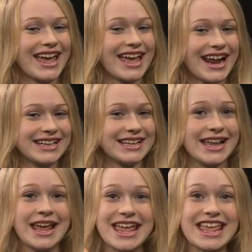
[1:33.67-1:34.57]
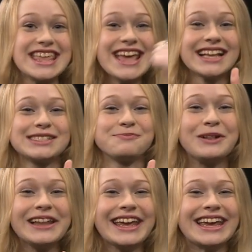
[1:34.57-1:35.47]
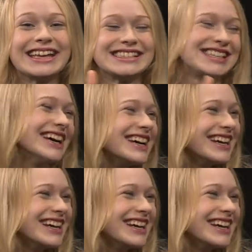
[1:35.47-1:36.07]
And I said, yes, please.